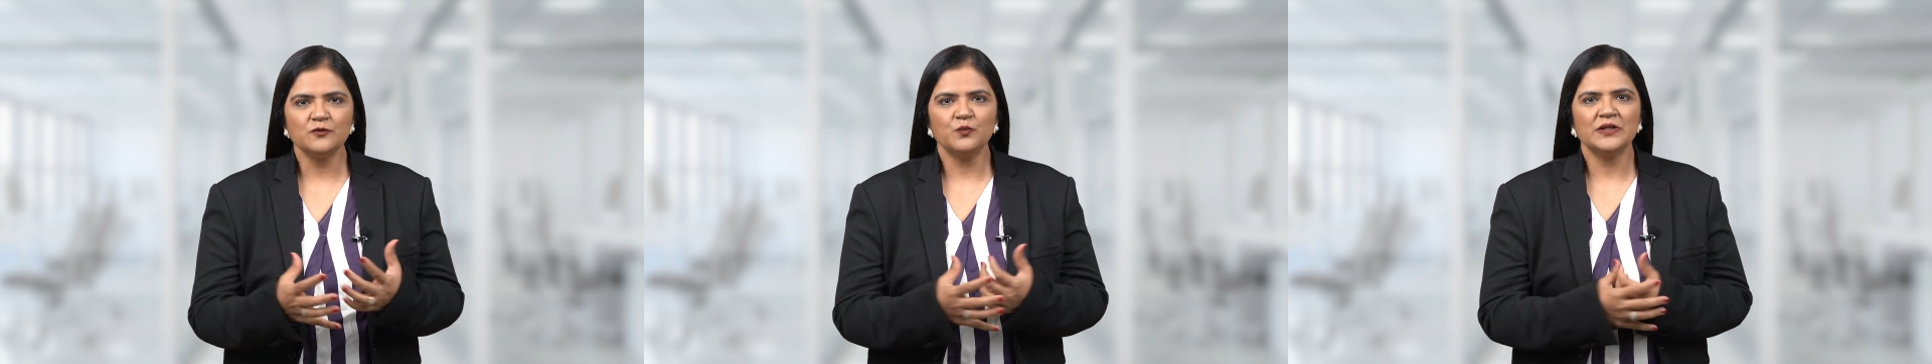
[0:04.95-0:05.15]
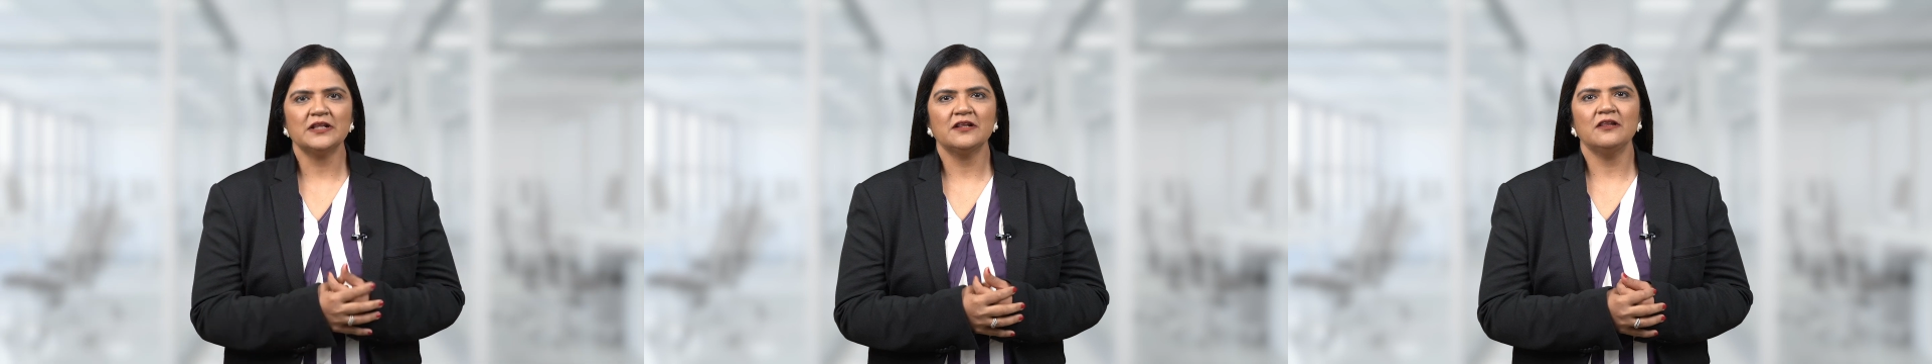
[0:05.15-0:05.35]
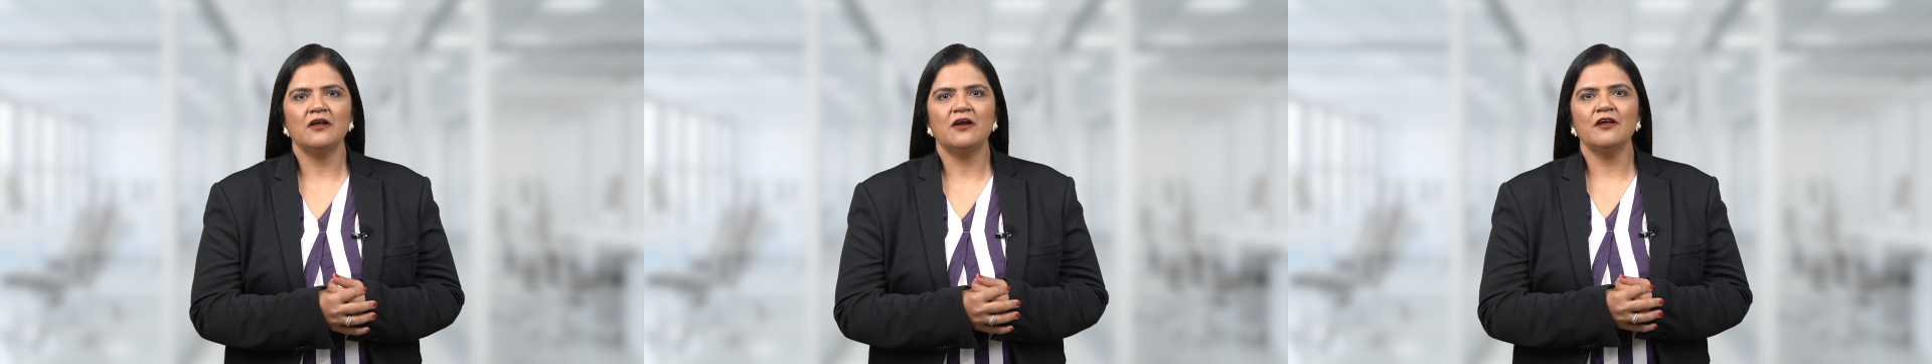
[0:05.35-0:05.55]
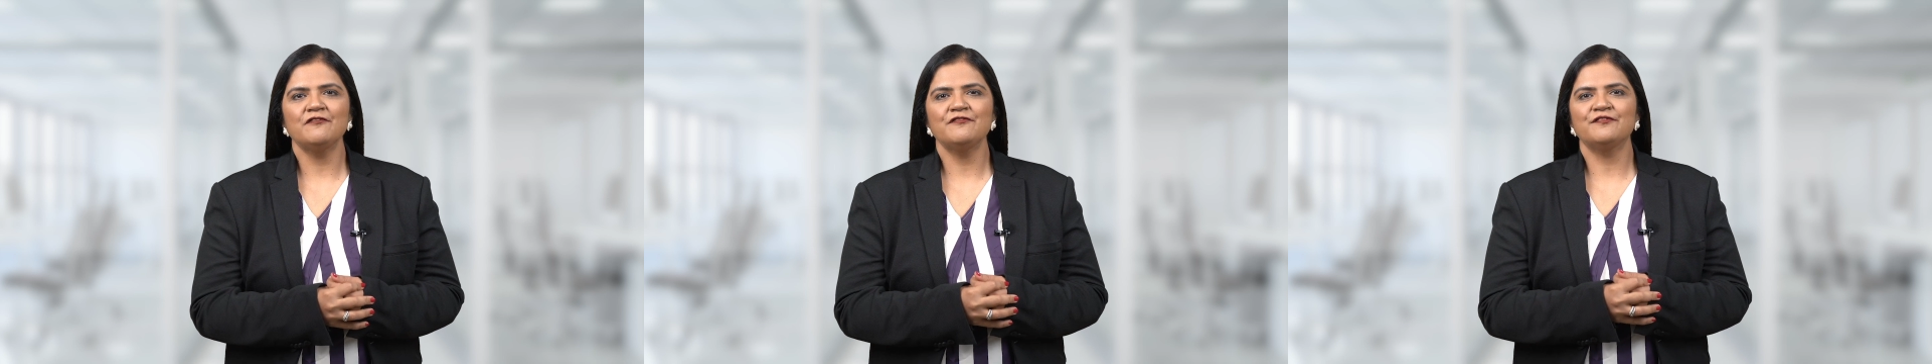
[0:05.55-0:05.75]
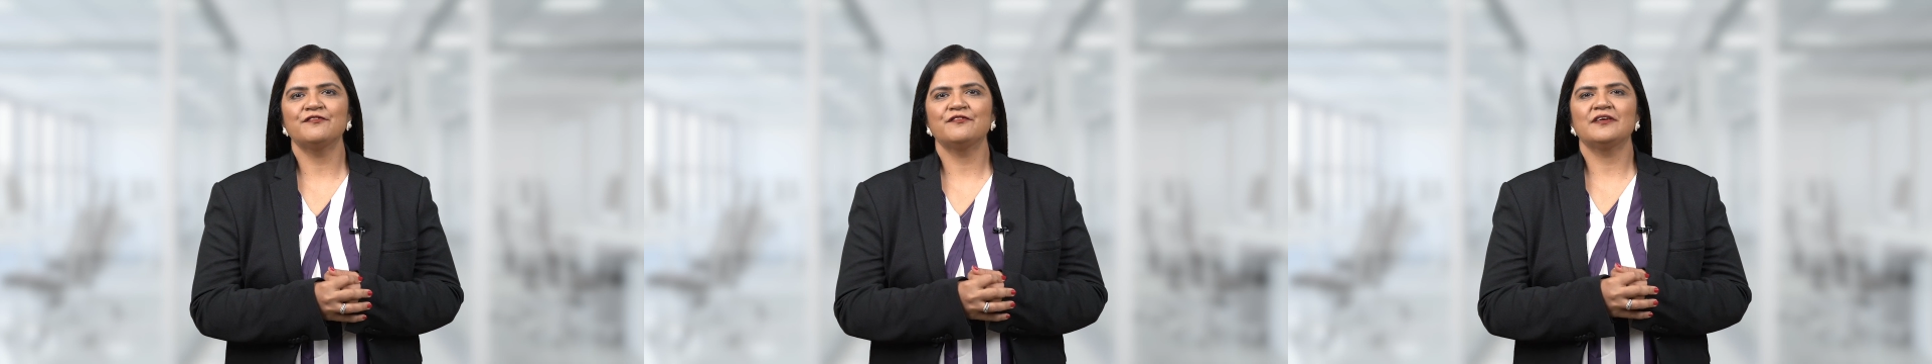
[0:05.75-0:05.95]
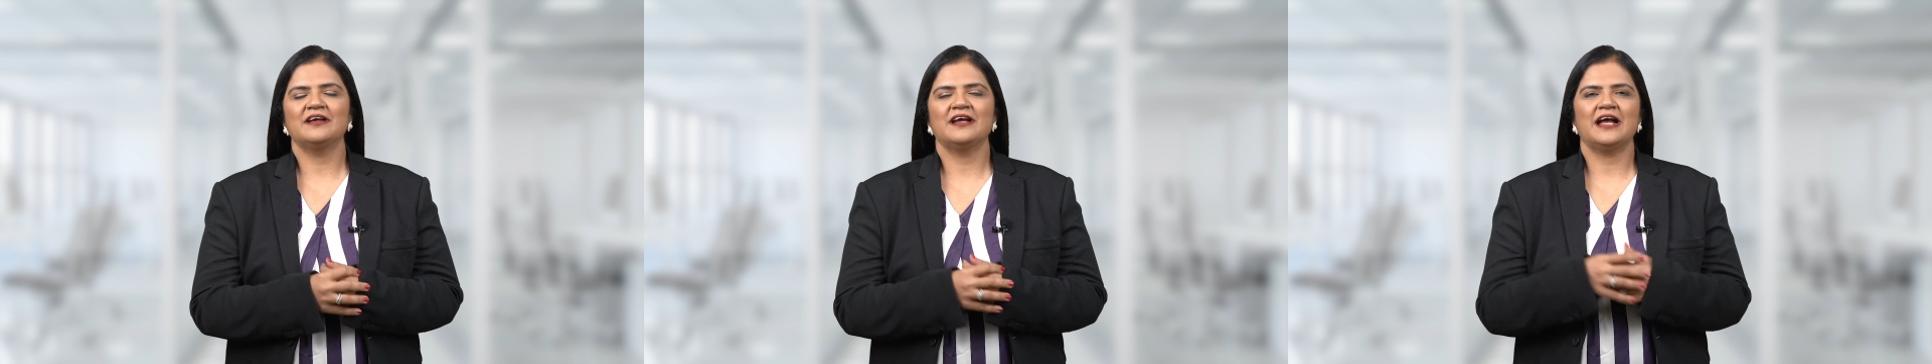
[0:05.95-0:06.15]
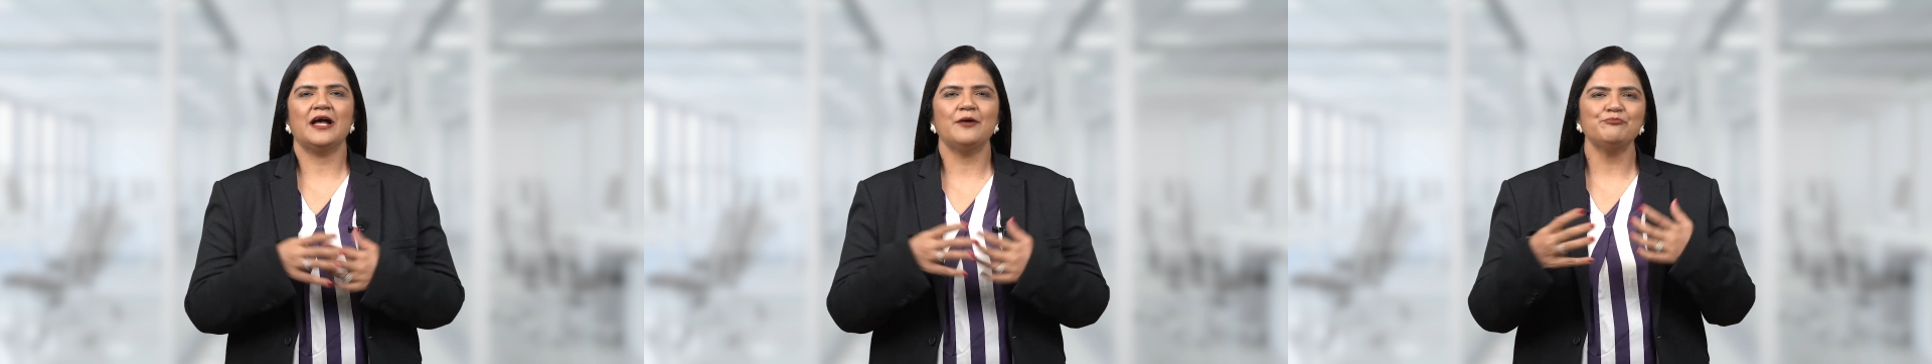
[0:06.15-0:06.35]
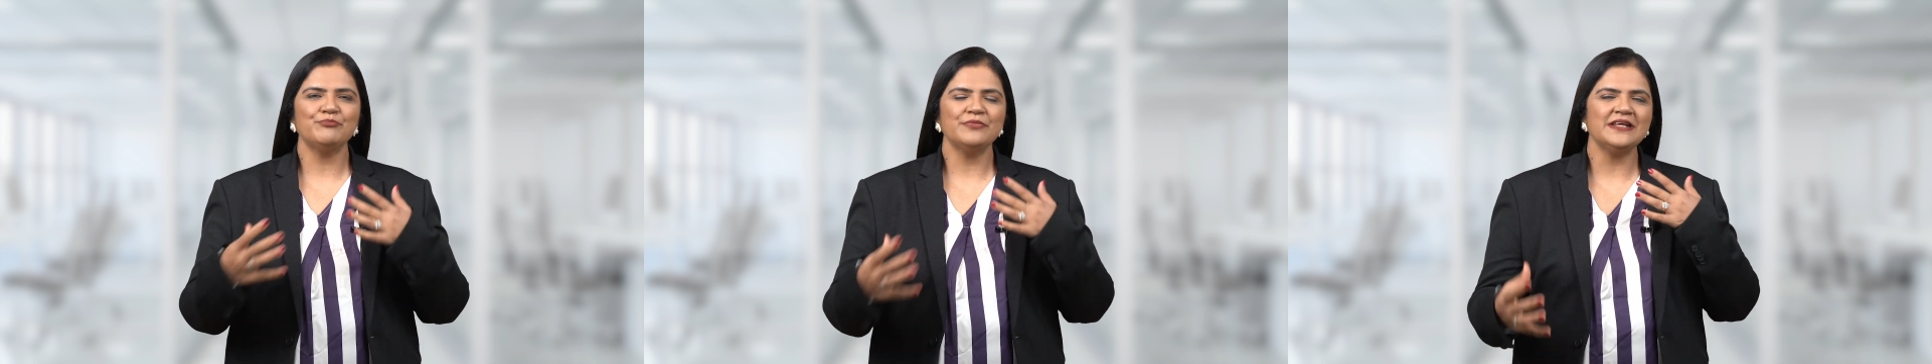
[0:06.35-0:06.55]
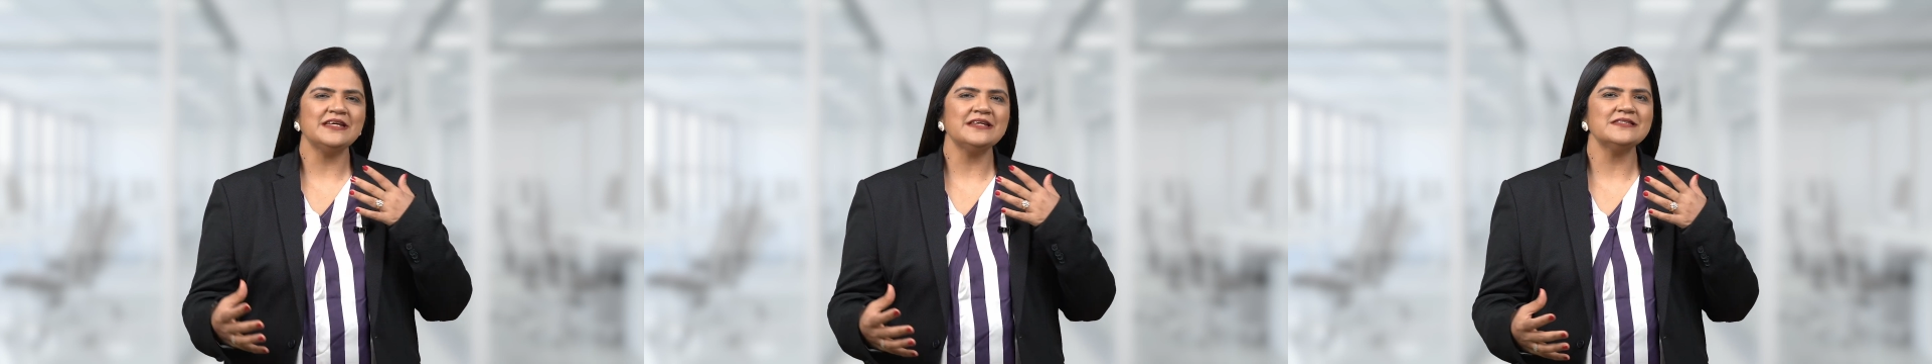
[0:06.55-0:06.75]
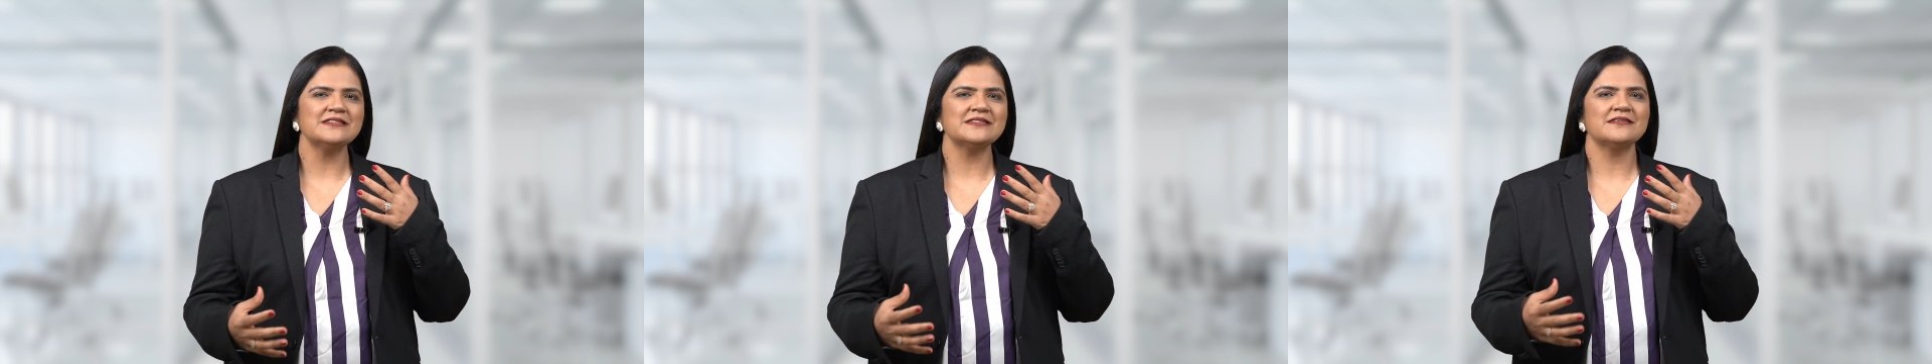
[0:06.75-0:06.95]
with a lot of
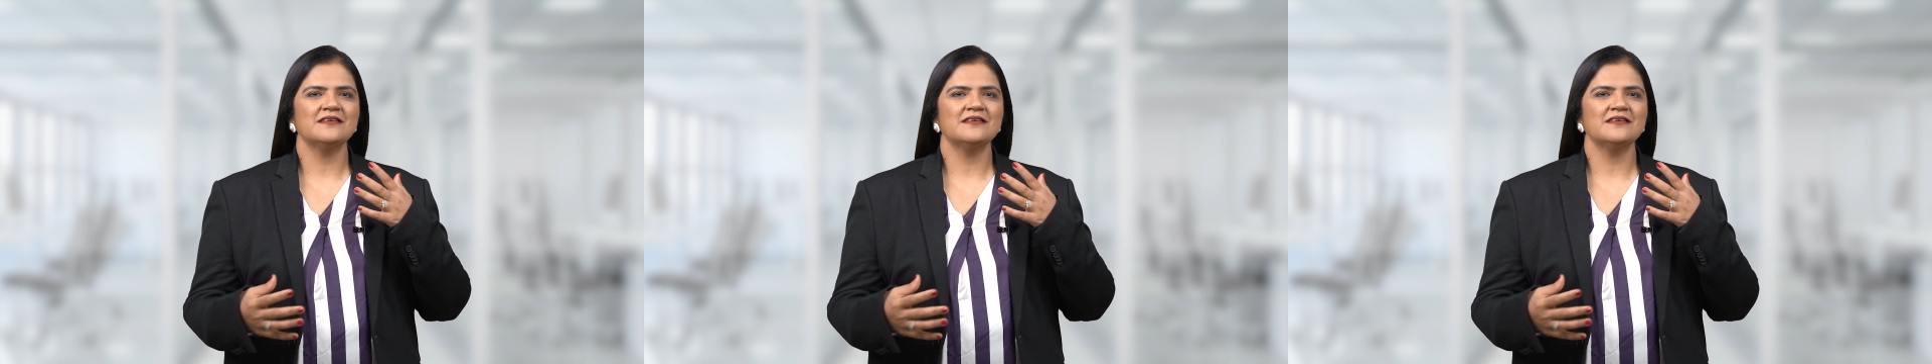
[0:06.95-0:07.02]
companies,